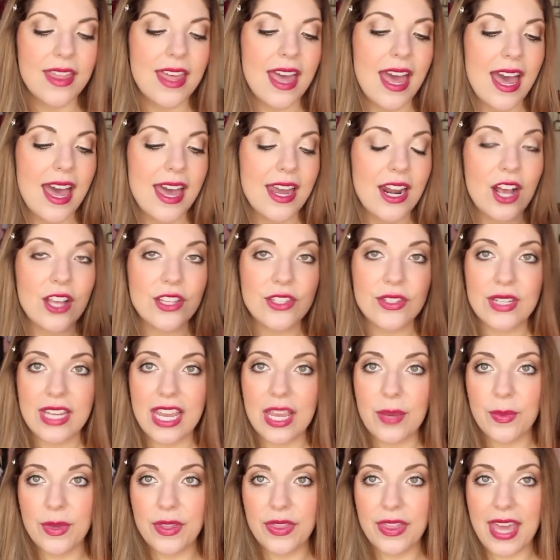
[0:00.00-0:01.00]
And also
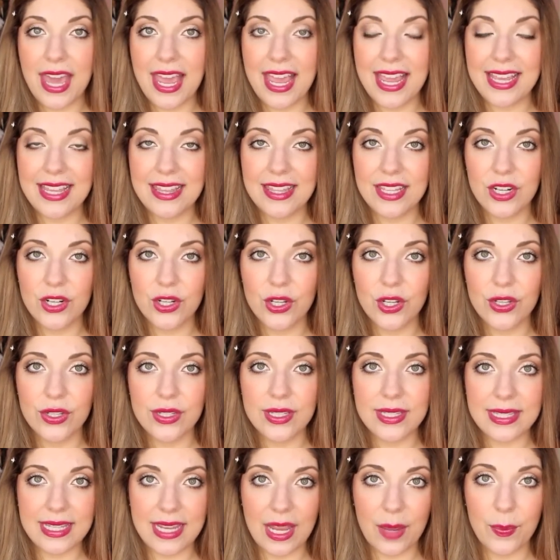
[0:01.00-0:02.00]
came with a little
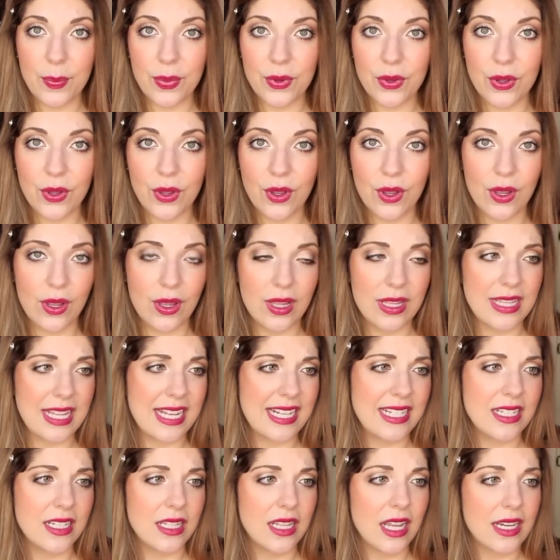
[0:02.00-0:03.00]
sample,
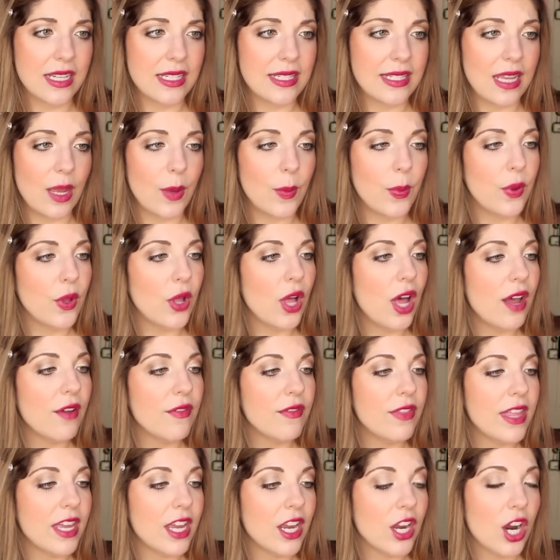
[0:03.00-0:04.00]
like deluxe sample
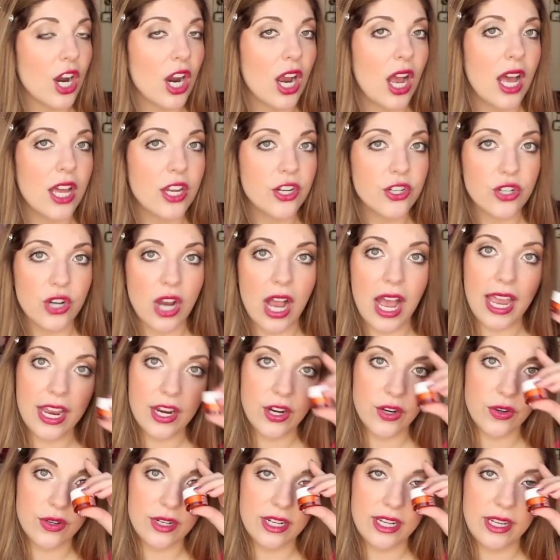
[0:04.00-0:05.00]
of their under eye
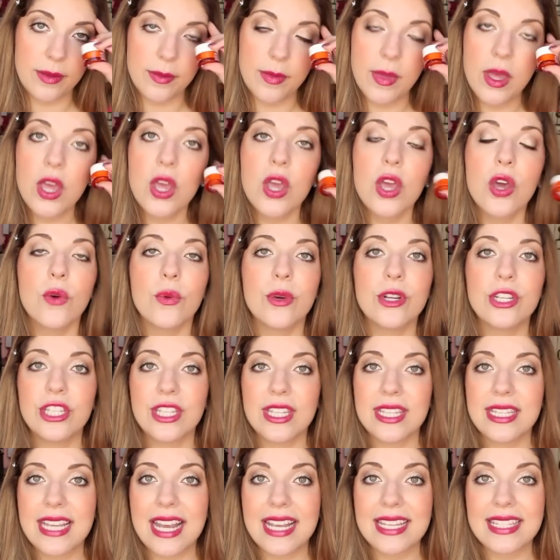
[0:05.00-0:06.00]
cream, which
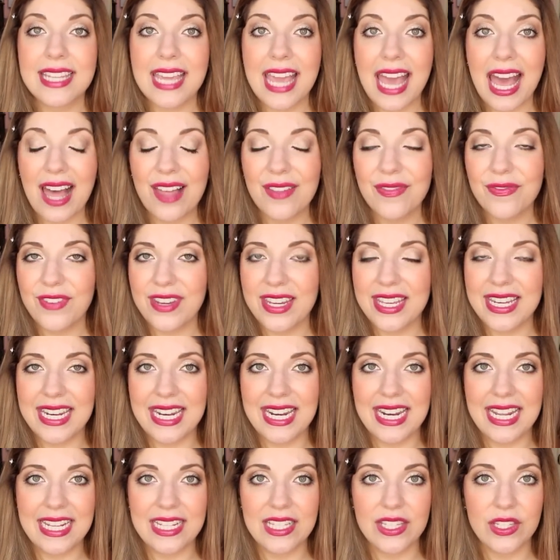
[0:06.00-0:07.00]
this has caffeine
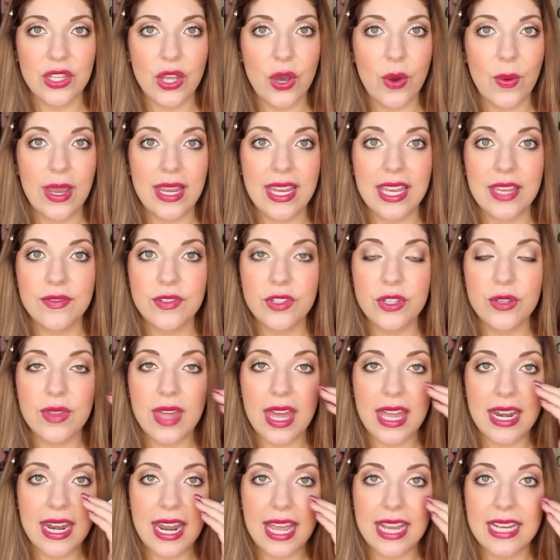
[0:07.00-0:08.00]
in it, so it gives you
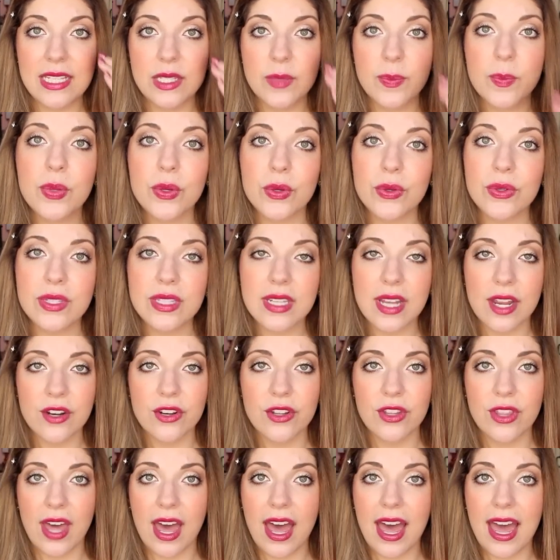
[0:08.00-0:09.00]
that nice boost
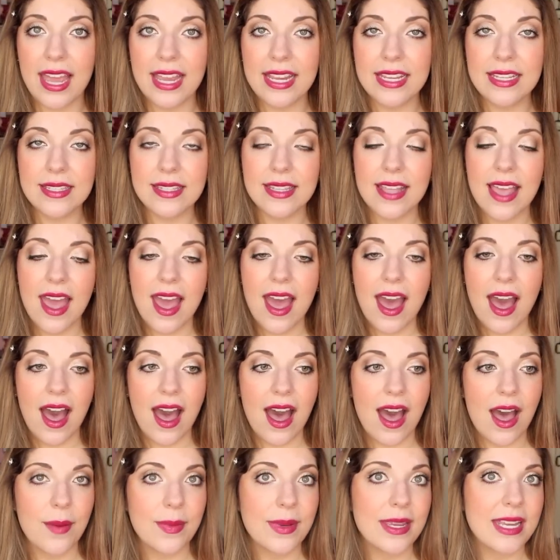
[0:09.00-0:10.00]
under the eyes,
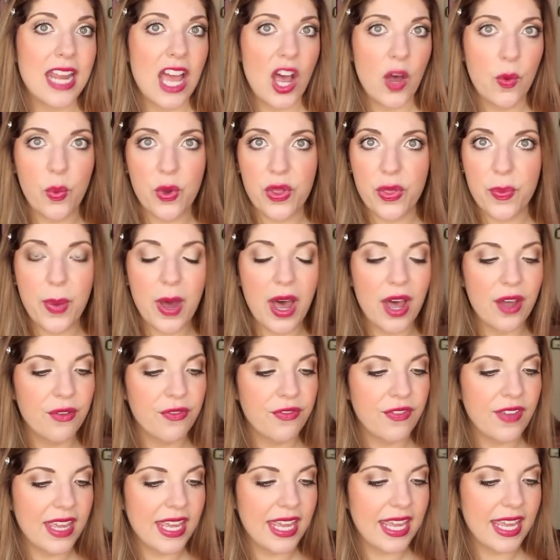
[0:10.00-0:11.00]
can help with
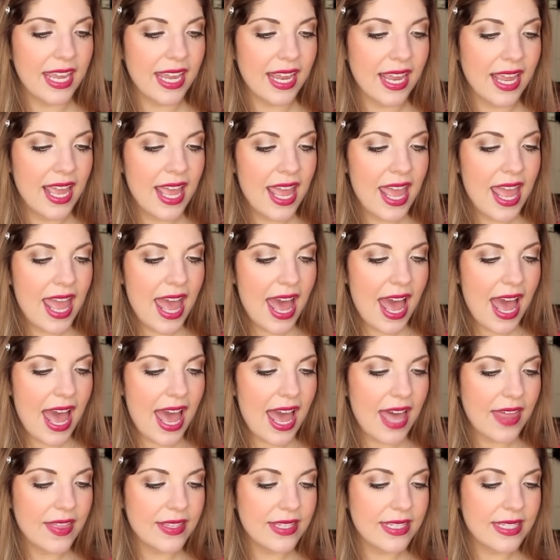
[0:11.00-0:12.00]
puffing,
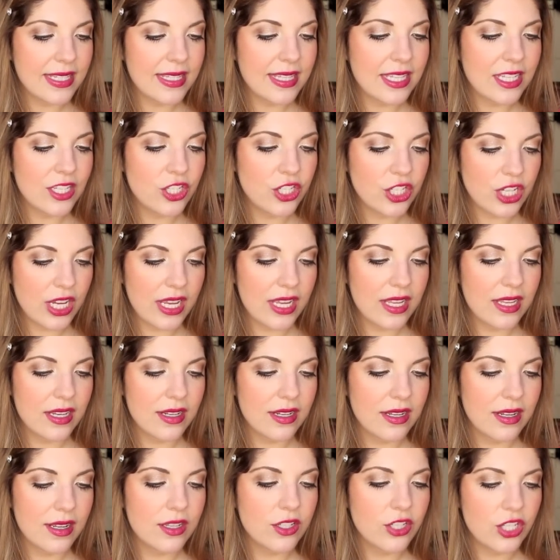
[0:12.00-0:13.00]
and this is the
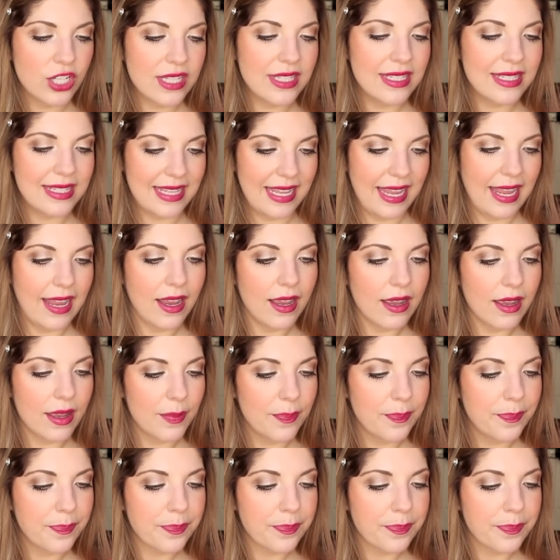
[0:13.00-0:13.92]
GinZing,